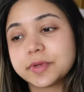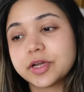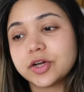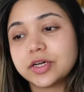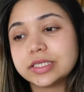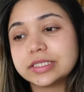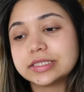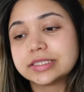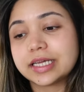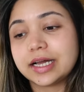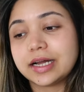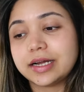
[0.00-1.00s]
because
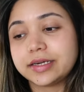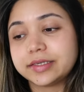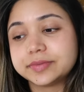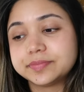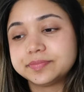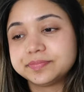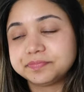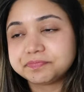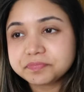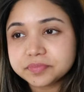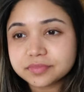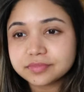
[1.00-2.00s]

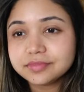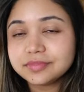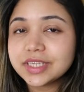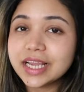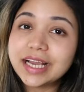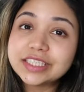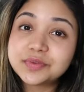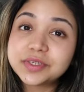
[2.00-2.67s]
as